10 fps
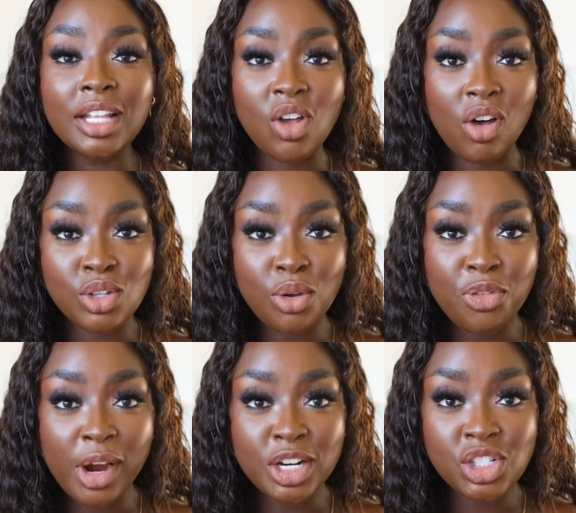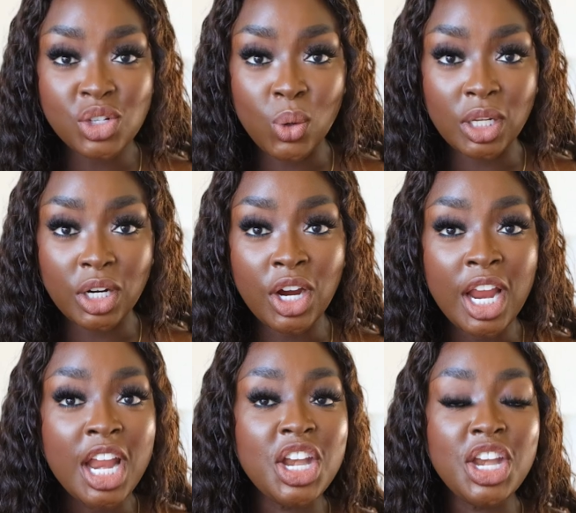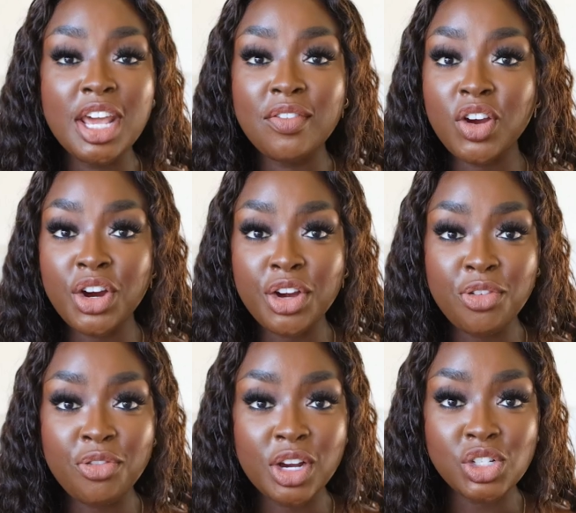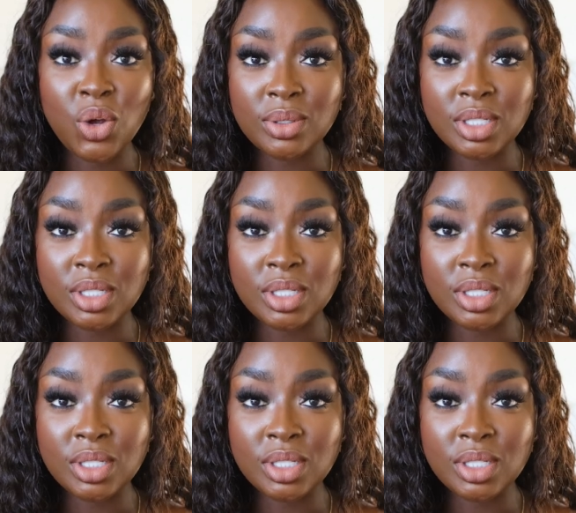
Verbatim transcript: It's also a fresh solar. Never heard of fresh